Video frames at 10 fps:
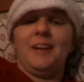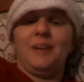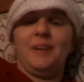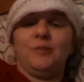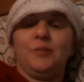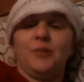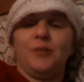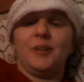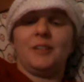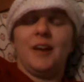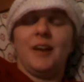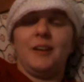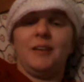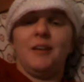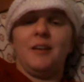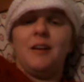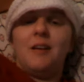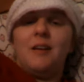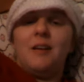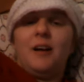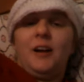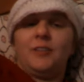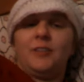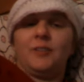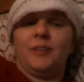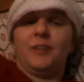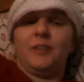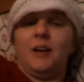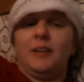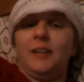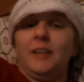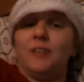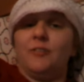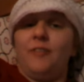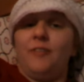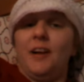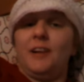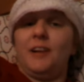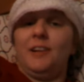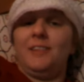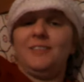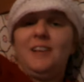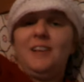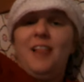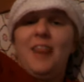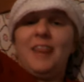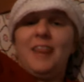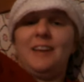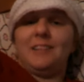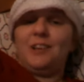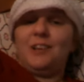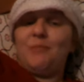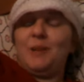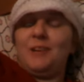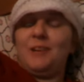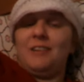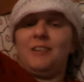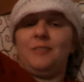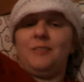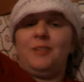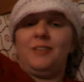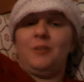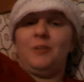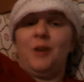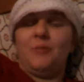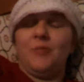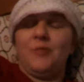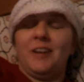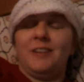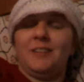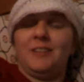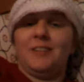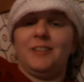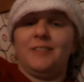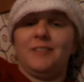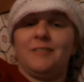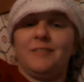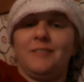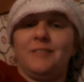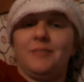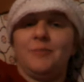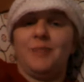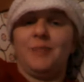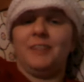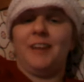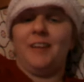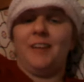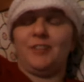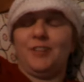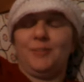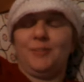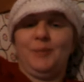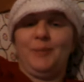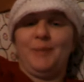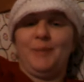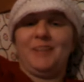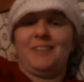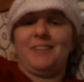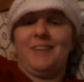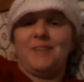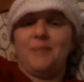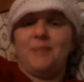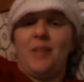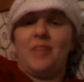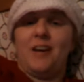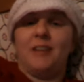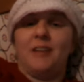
I was so excited. I also got a Kindle Fire that's coming on. I won't get it till the Wednesday after Christmas, but I'm excited about that.